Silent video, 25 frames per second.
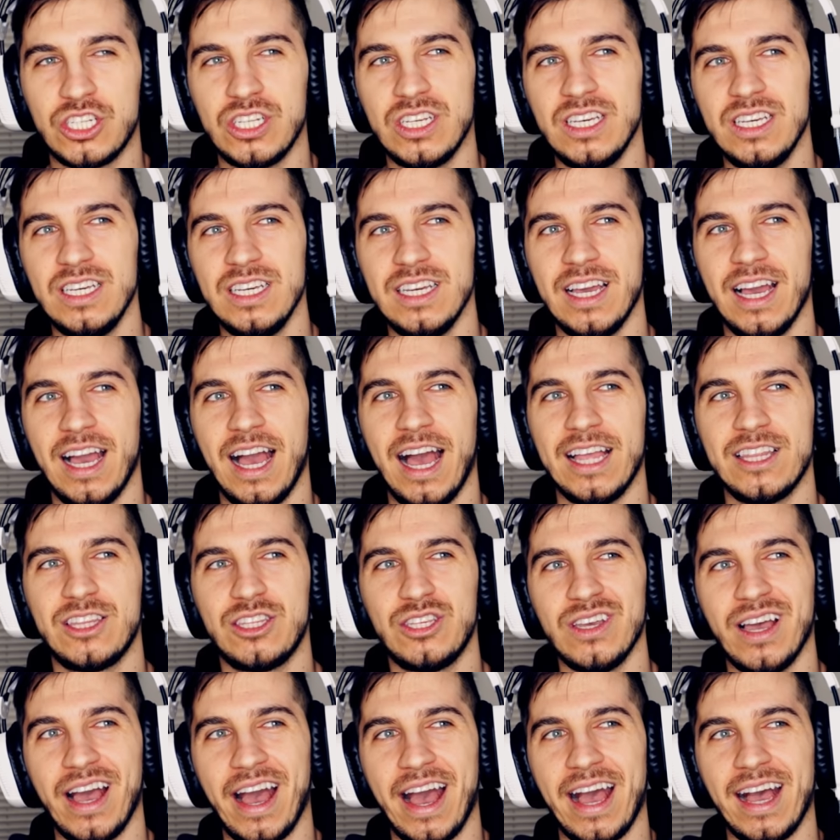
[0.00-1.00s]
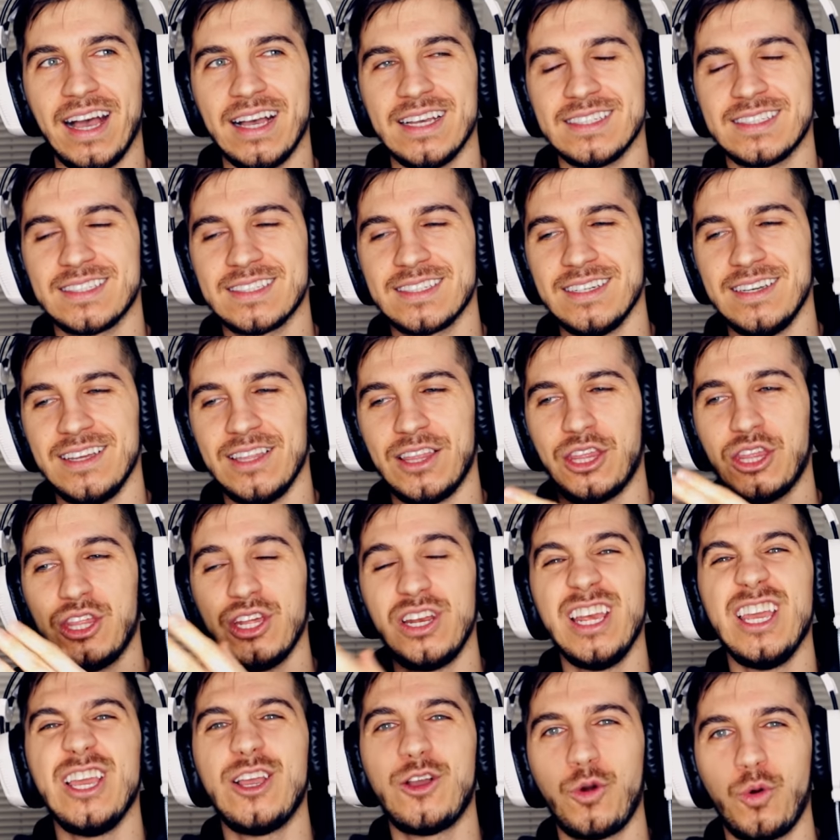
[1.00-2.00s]
She had to ask
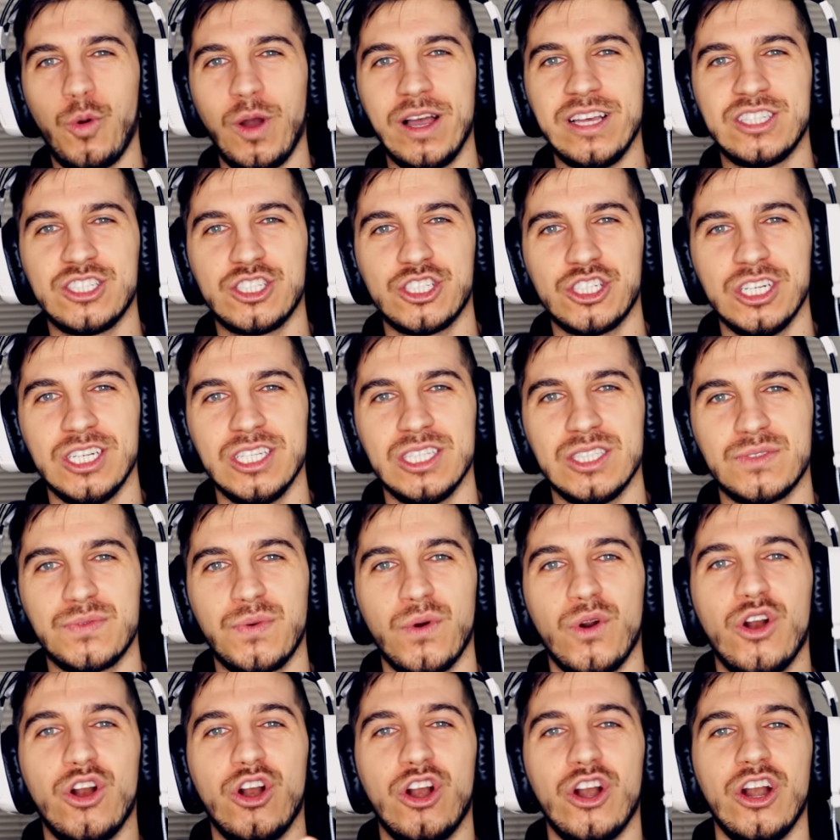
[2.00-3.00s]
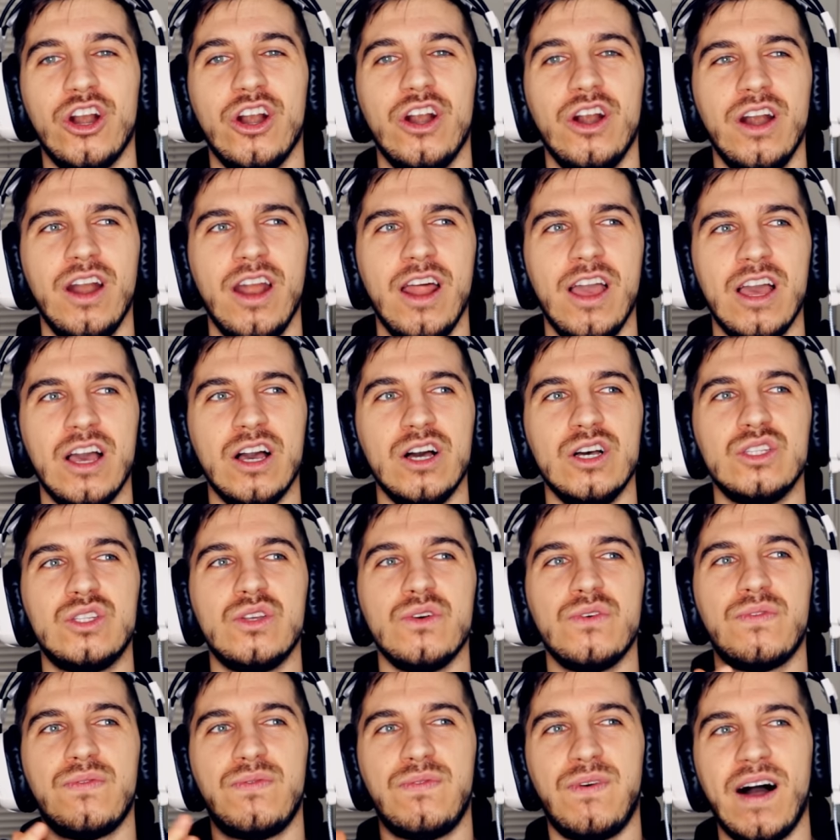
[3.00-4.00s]
three questions for her
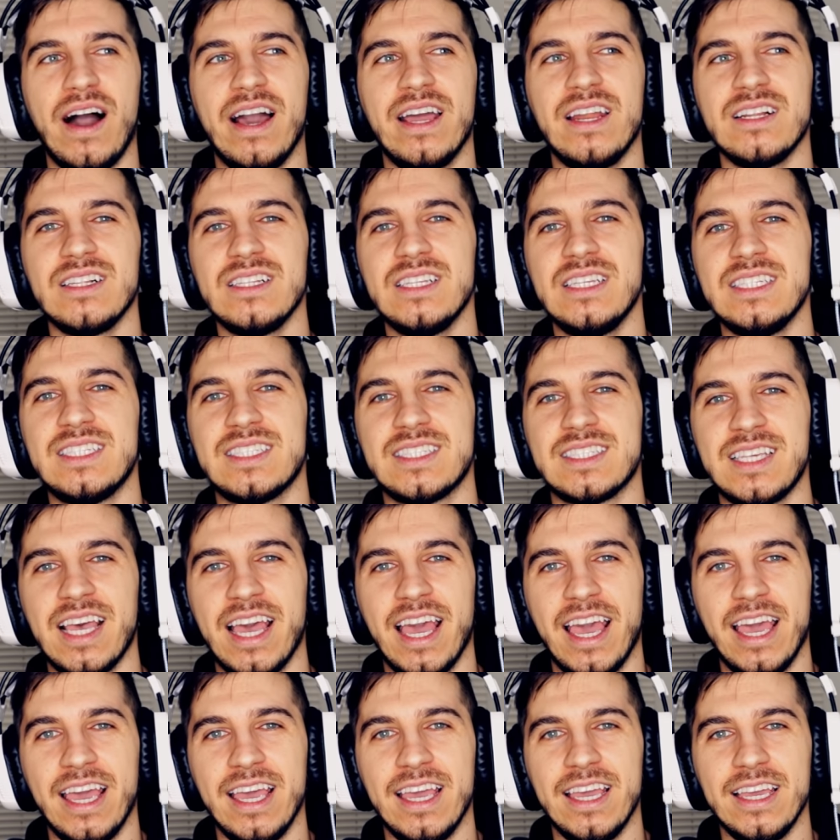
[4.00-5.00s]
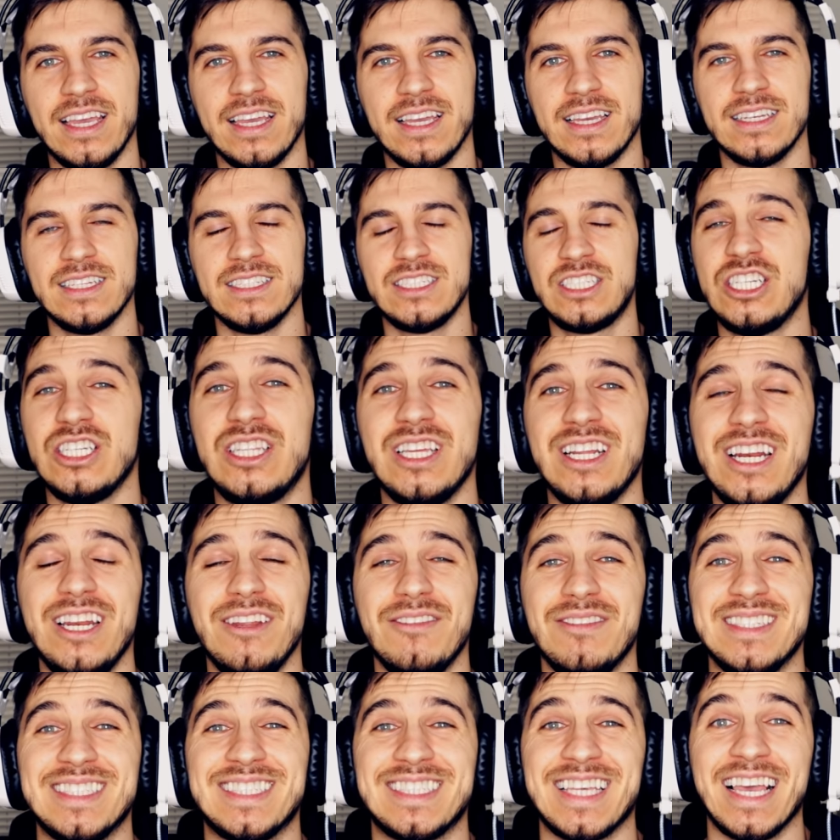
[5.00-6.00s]
to finally say, she didn't
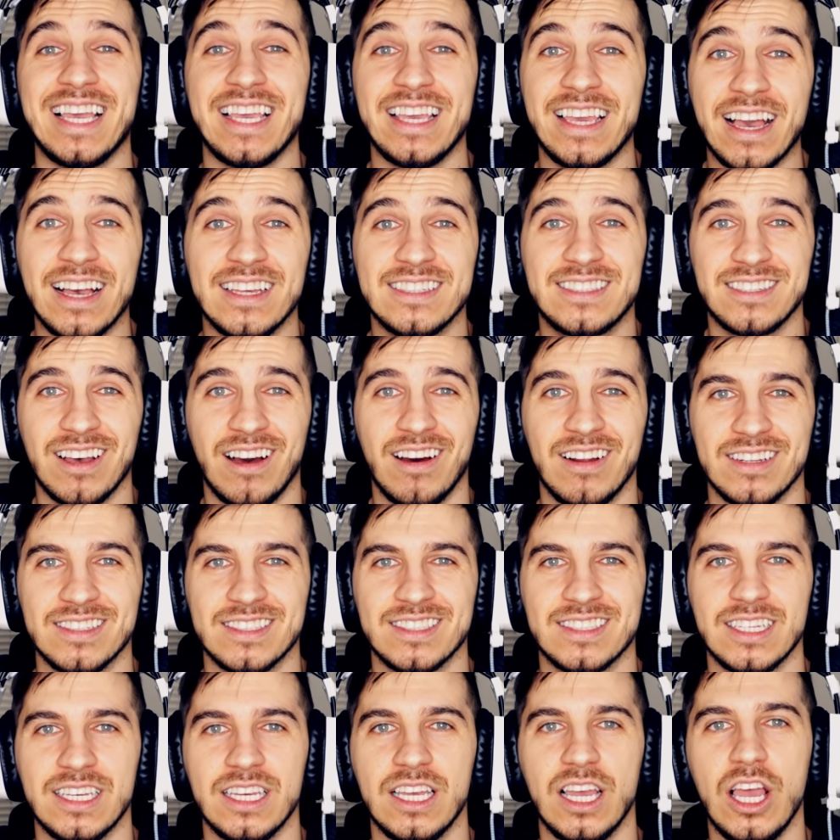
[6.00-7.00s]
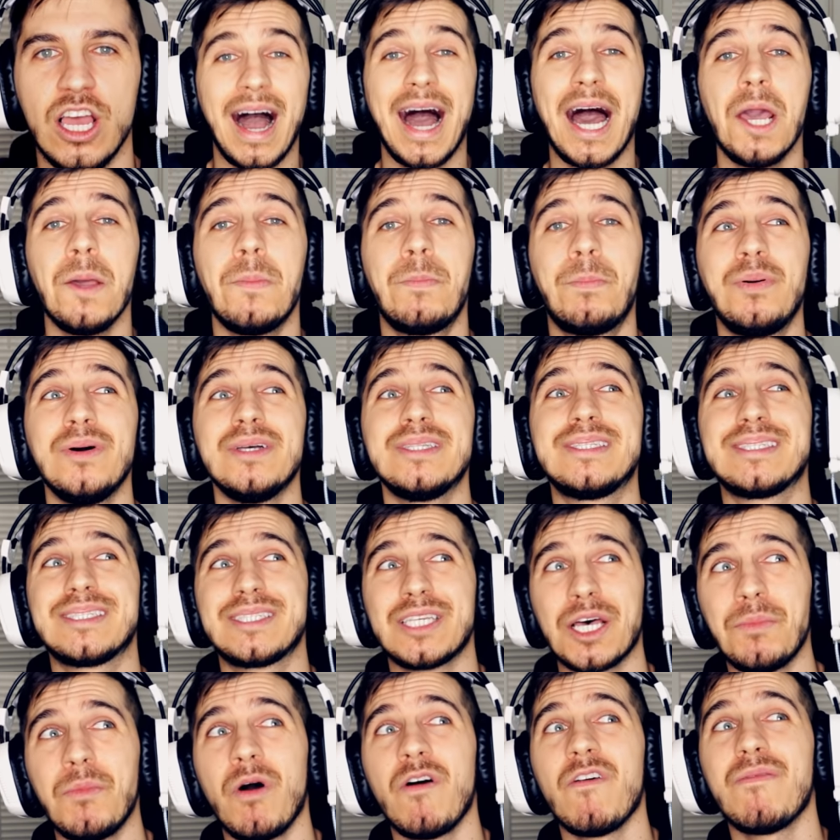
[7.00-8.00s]
even say yes, honestly. I put
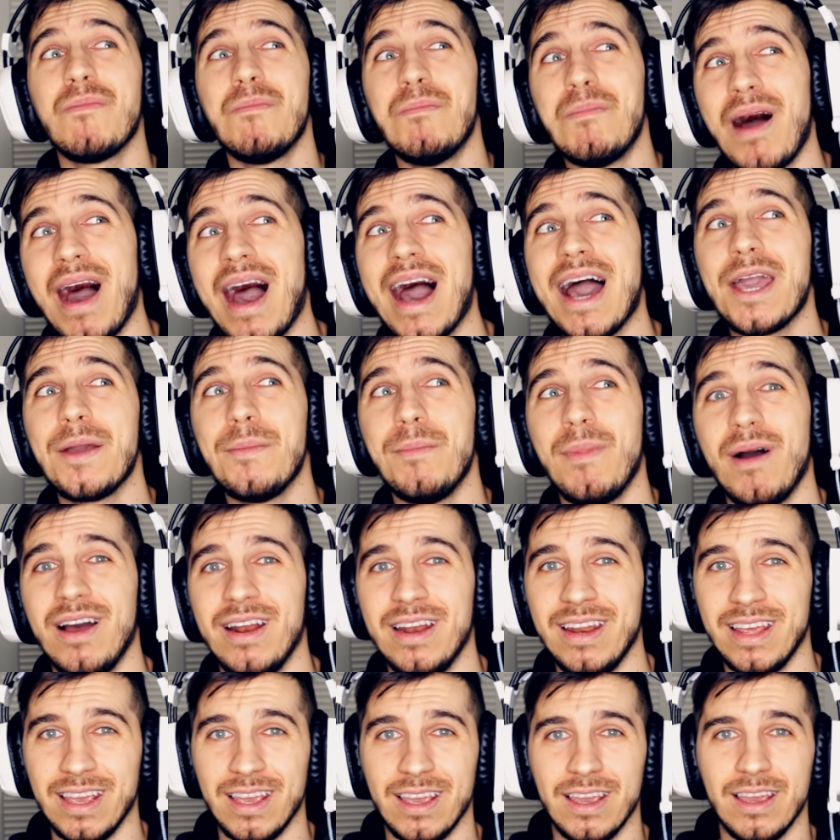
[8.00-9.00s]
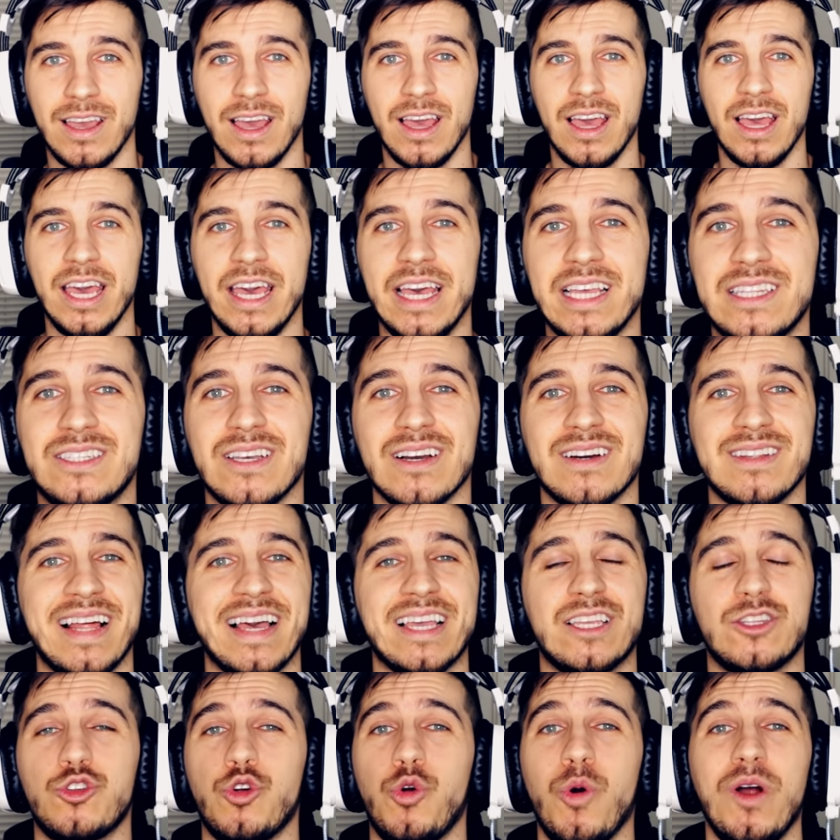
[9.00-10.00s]
some of my money. It took
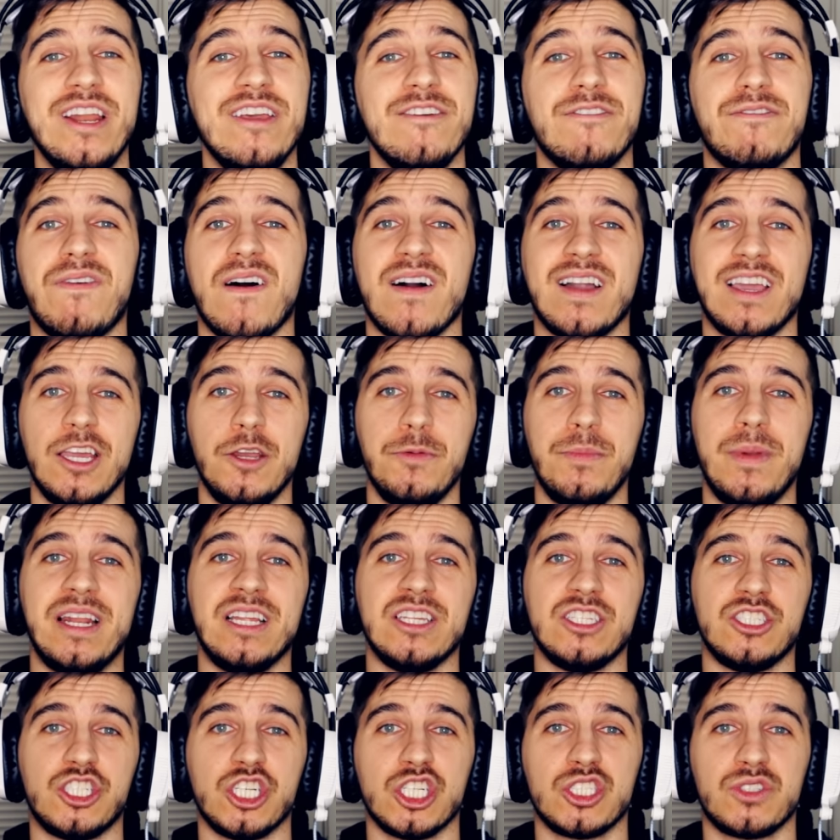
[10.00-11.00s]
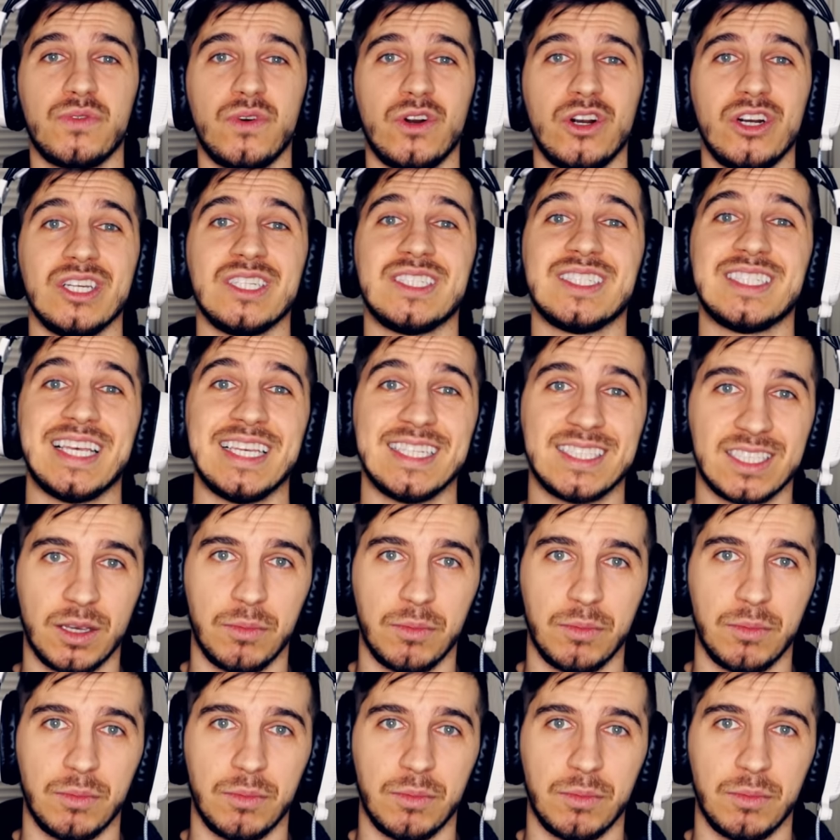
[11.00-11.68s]
like 20 fucking minutes just for her to say